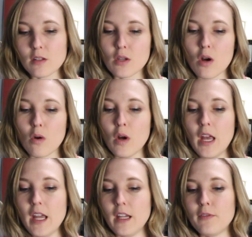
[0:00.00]
So
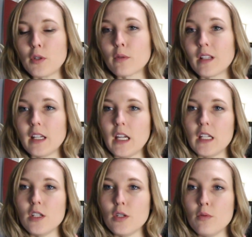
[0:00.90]
if you're really
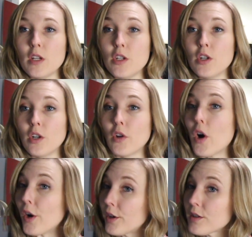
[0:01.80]
into
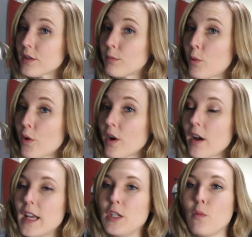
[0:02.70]
digital art more
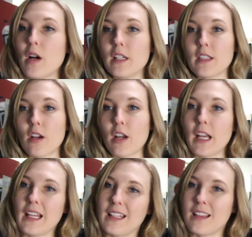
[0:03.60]
and you want to start getting like